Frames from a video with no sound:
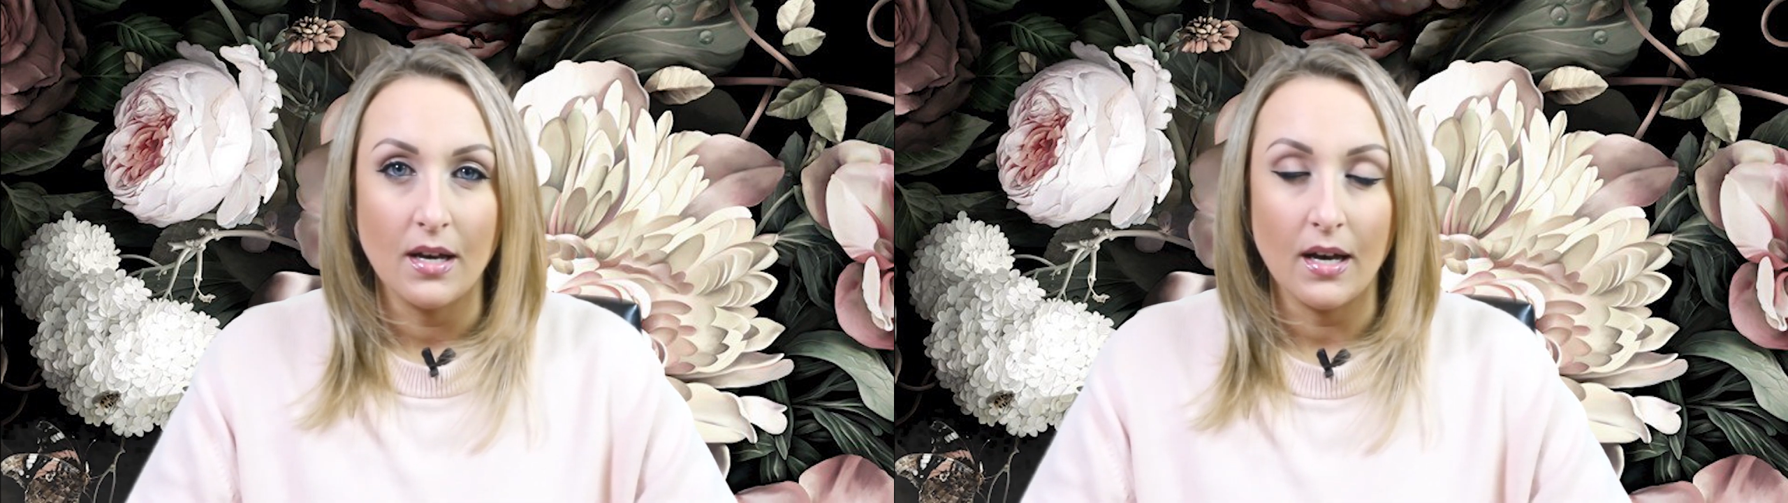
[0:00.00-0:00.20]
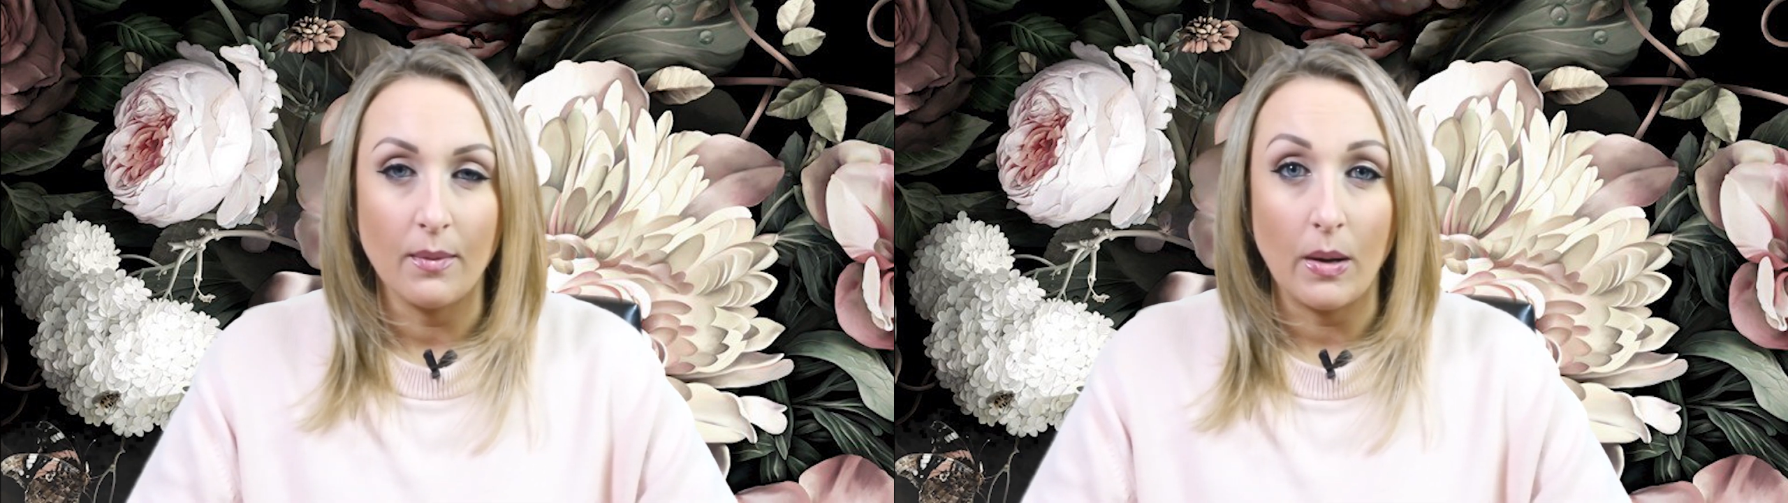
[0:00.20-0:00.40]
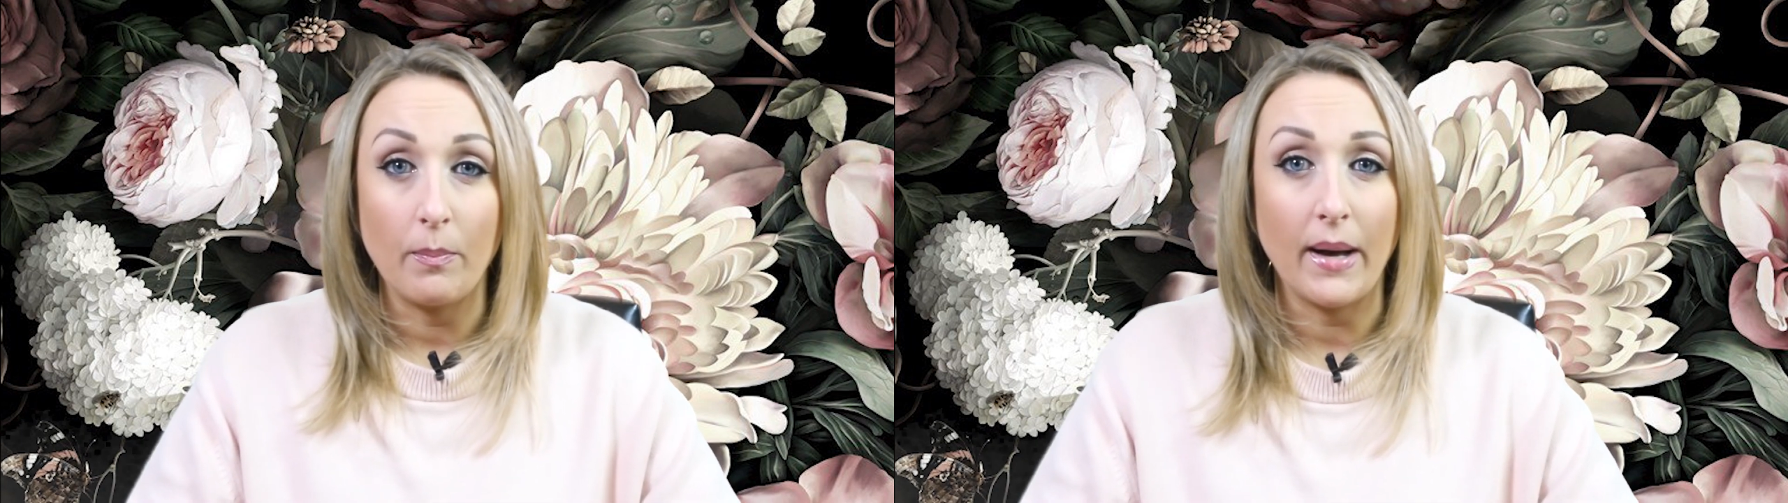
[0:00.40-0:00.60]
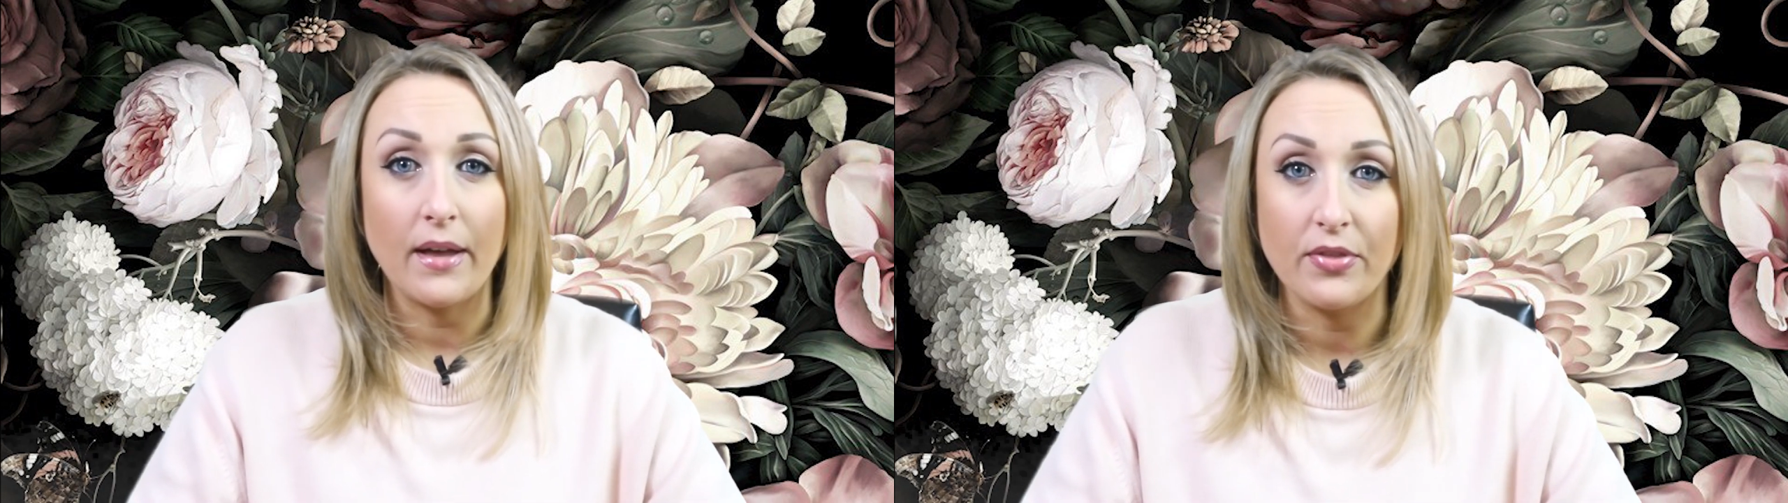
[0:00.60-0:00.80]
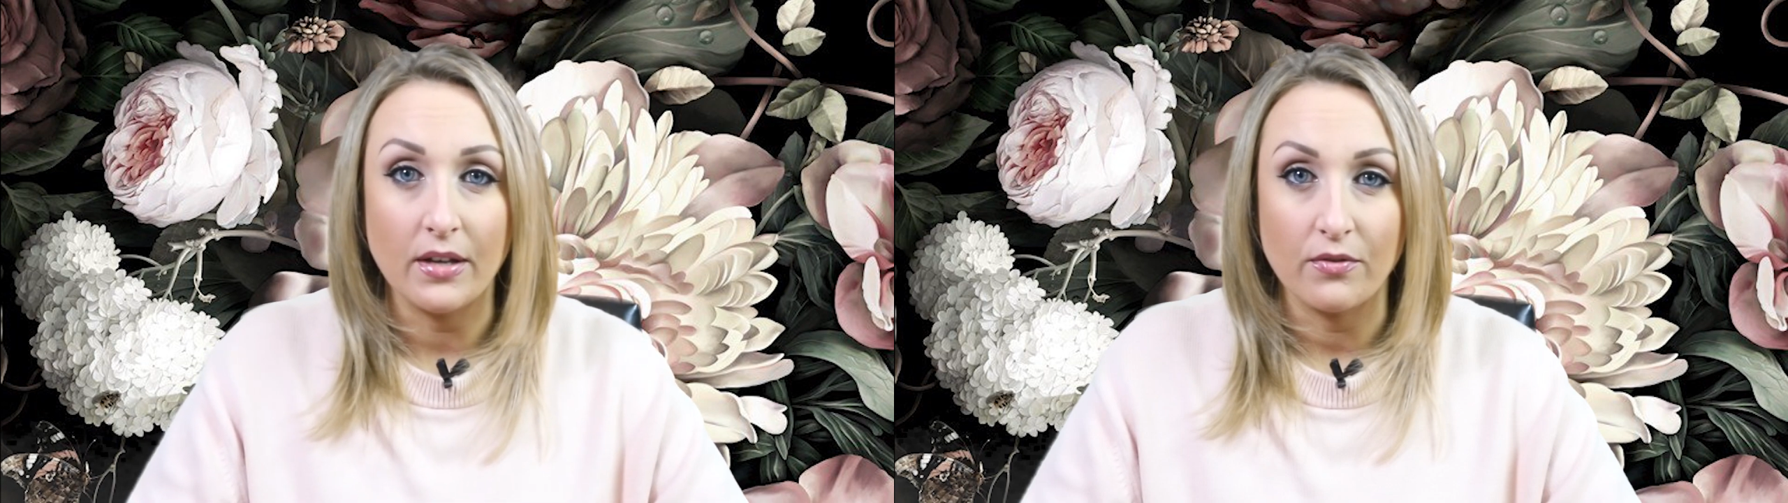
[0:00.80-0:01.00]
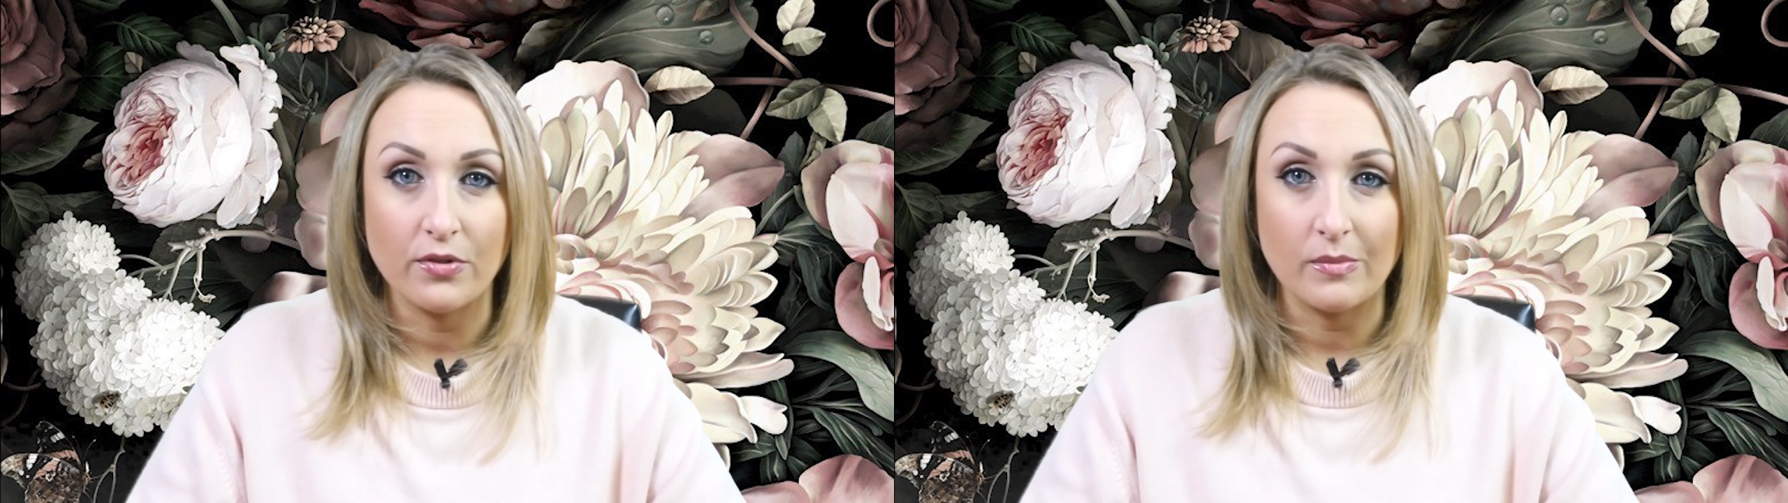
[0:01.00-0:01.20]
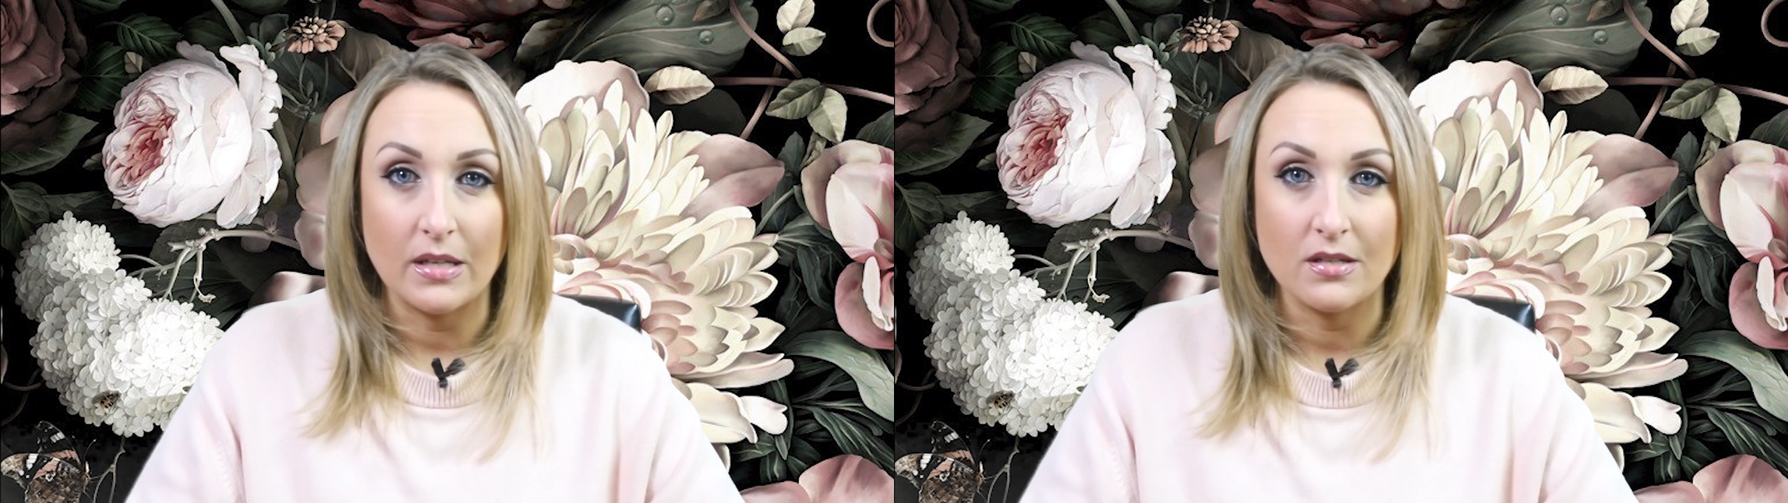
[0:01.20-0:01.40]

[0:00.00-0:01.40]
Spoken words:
a bad thing for me.